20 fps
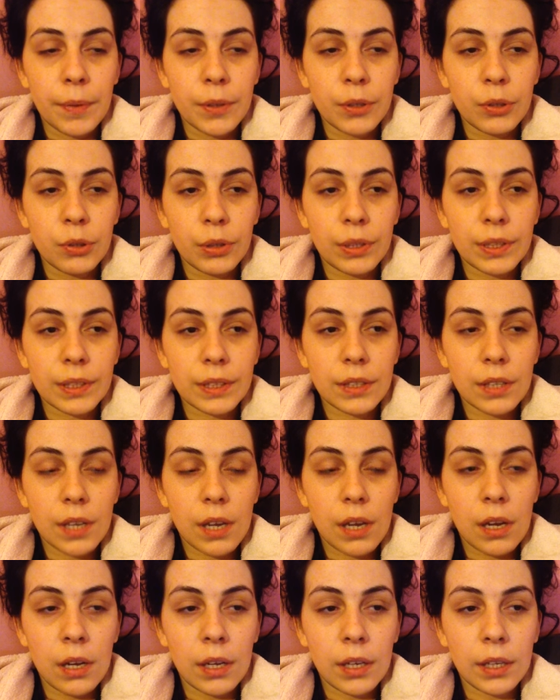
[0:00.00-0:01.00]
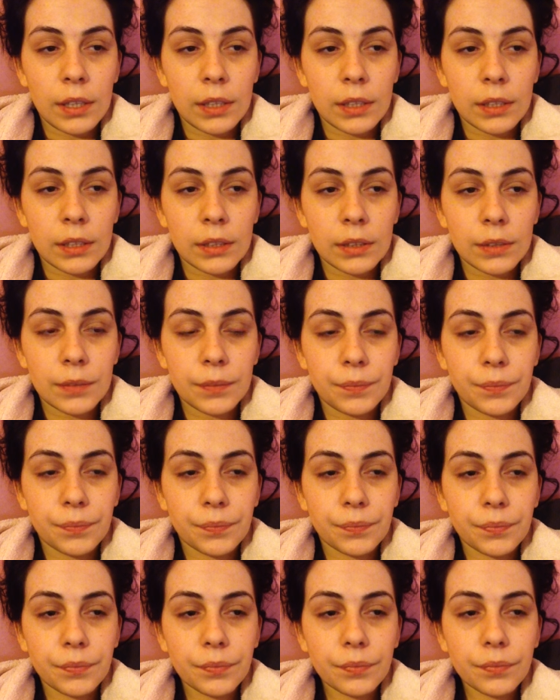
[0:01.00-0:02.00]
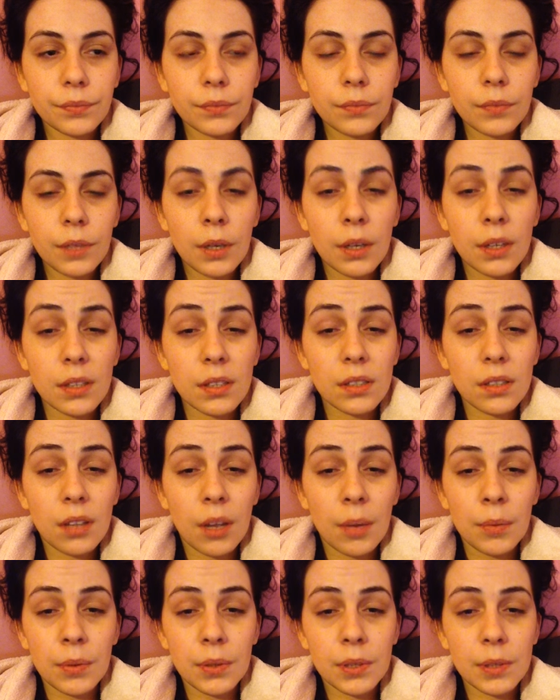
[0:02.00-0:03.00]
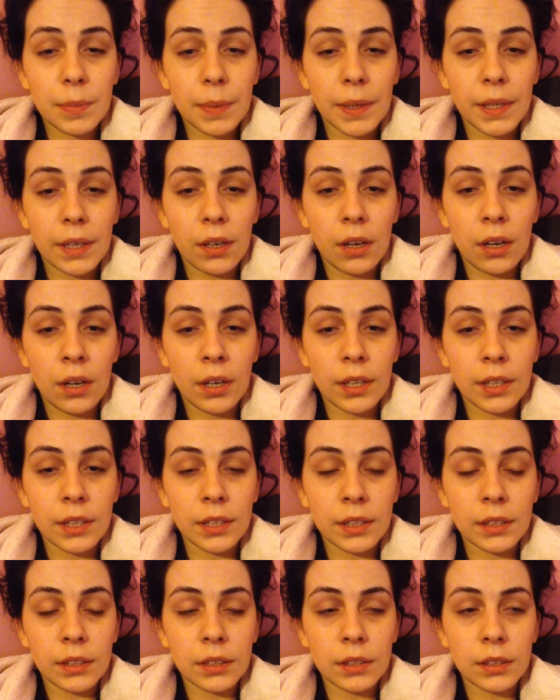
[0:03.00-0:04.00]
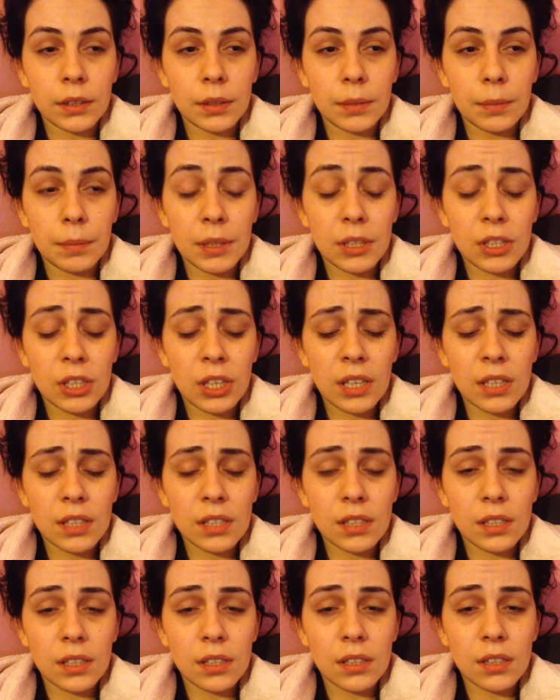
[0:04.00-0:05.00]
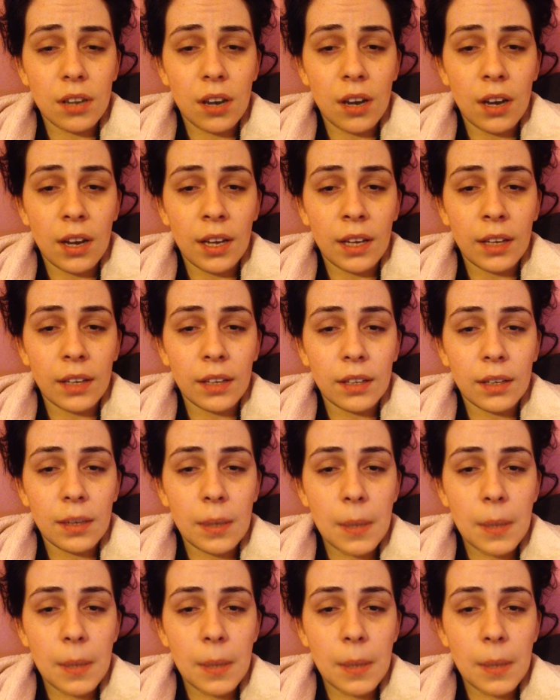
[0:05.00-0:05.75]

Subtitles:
My joints are hurting. My stomach's been hurting. My chest is tight.